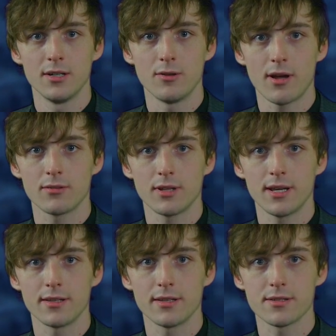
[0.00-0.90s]
who
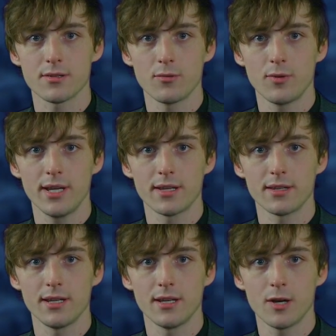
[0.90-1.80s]
outlined this week
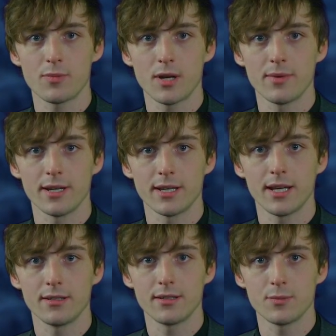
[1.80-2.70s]
the upcoming
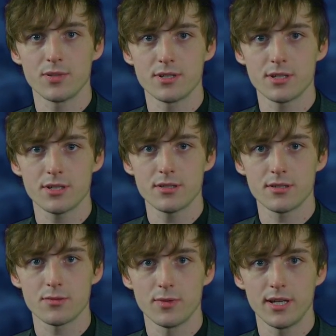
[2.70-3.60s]
candidate positions
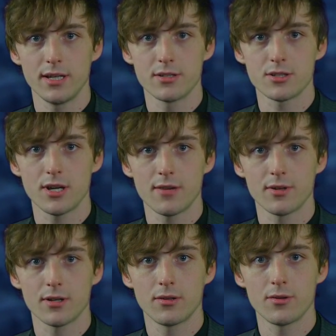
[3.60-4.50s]
as we inch
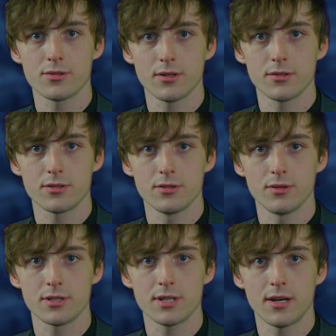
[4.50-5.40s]
ever closer
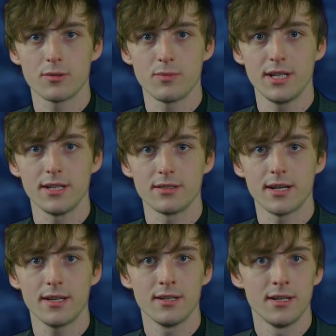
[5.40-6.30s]
to town meeting
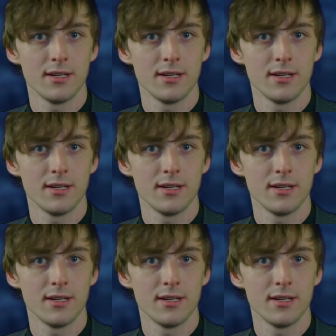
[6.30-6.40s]
day.